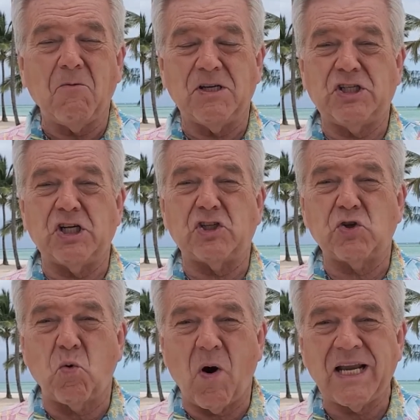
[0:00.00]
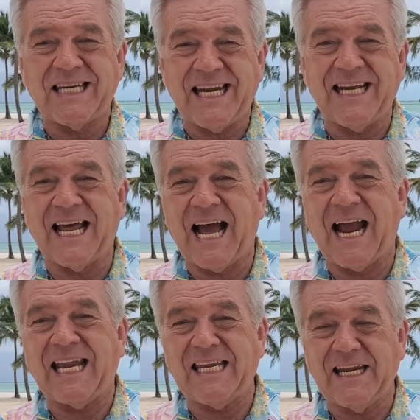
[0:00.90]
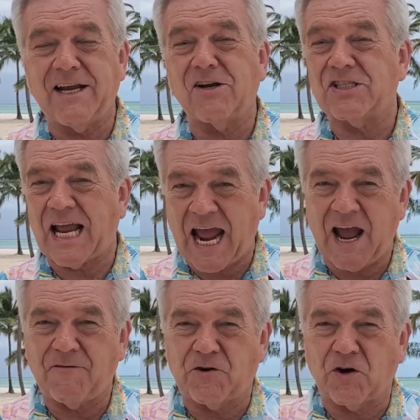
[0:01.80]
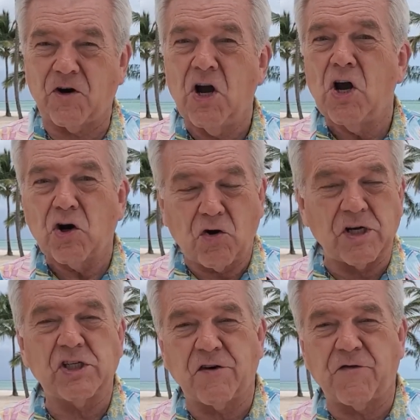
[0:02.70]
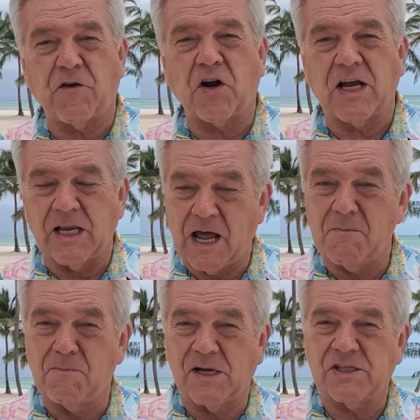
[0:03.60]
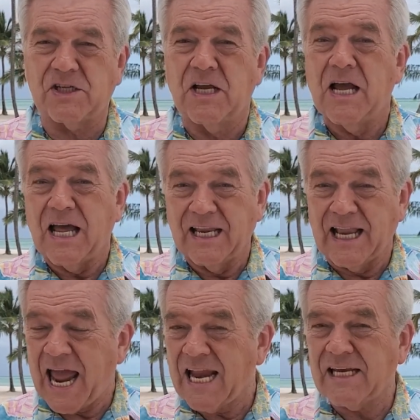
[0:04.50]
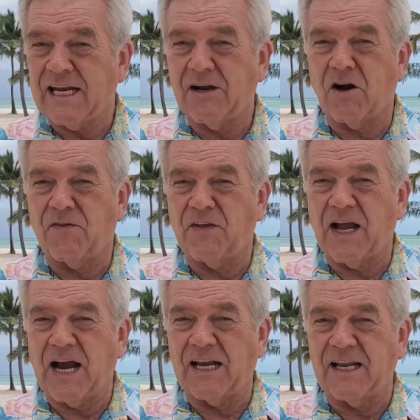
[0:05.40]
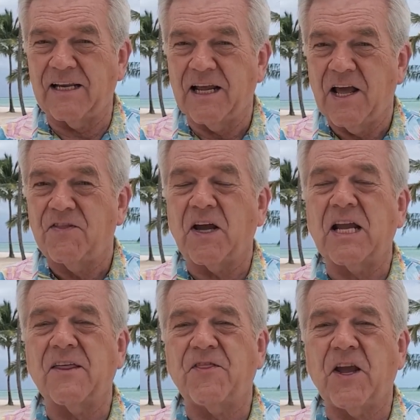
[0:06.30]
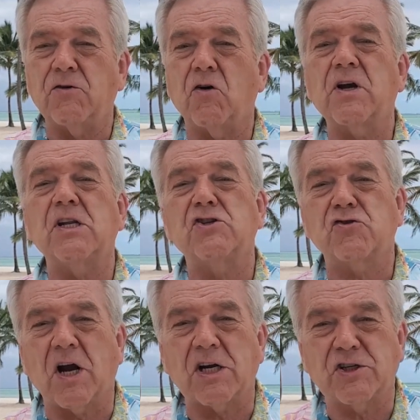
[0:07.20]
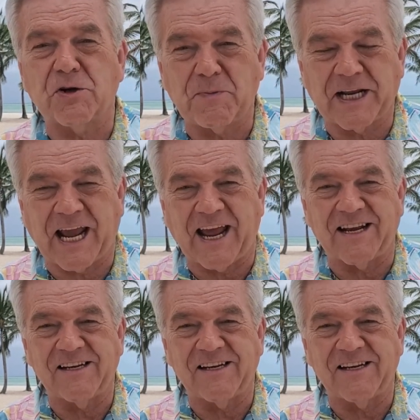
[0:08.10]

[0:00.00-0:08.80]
was just 29 years after Christopher Columbus landed here on the island. The cathedral construction began.